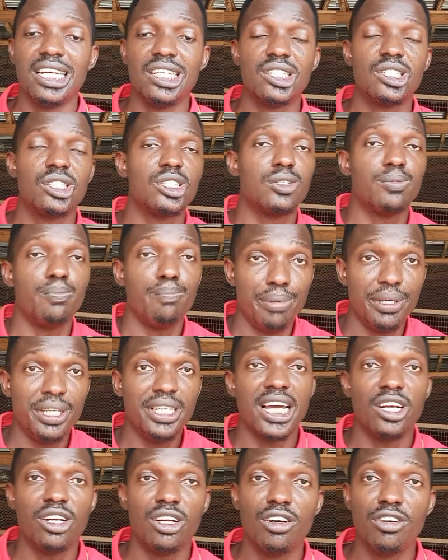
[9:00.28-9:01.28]
is
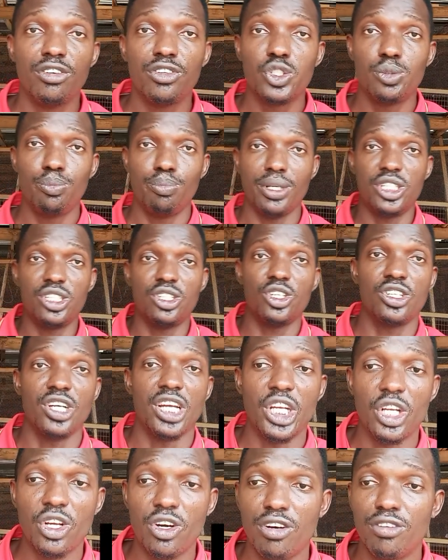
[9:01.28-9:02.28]
big enough,
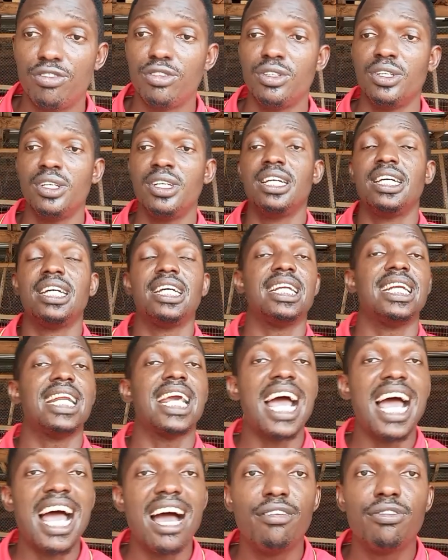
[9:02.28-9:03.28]
spacious enough.
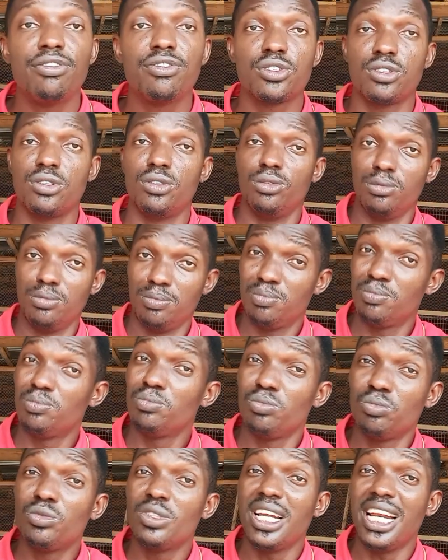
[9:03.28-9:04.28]
They have
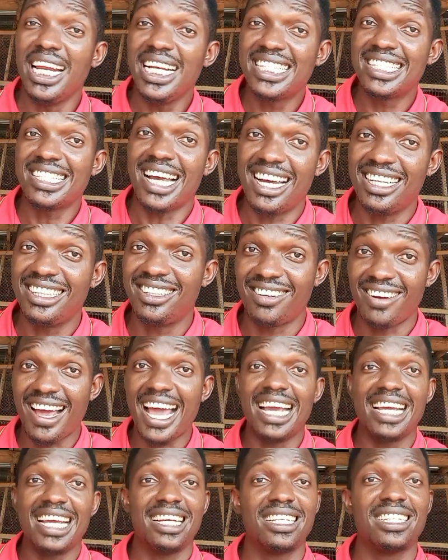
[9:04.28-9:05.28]
litter,
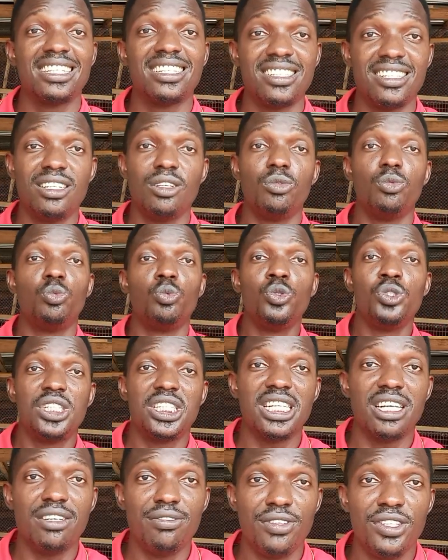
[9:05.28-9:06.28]
dry
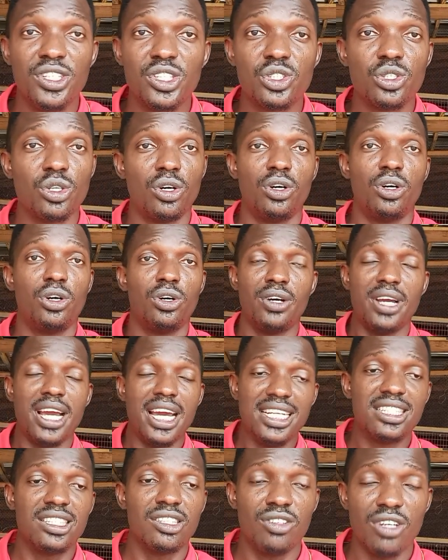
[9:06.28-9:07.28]
wound shavings, or
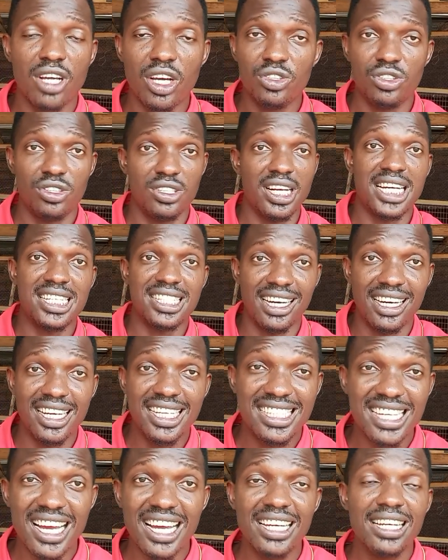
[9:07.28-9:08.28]
anything you're using as a
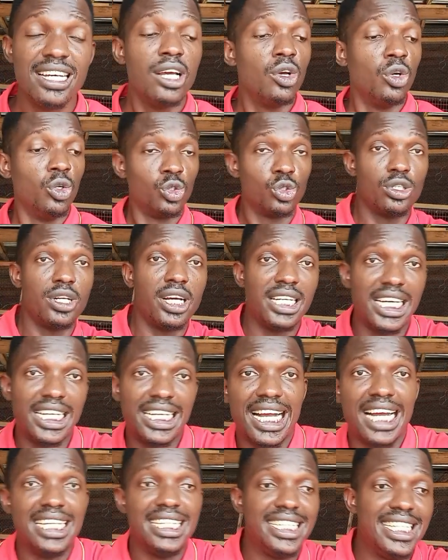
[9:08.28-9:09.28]
litter so that
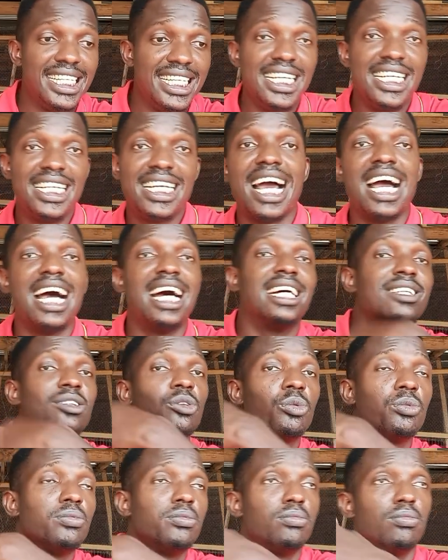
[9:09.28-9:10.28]
they can dig
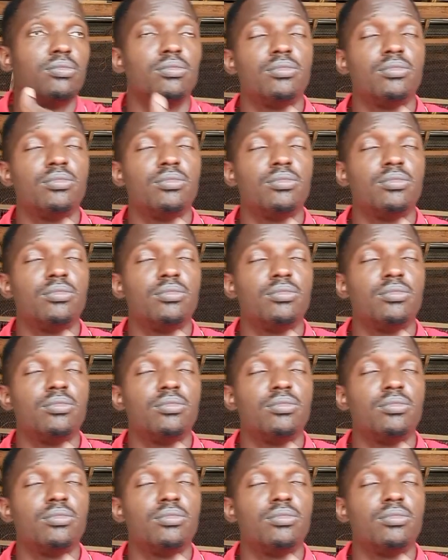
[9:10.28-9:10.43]
and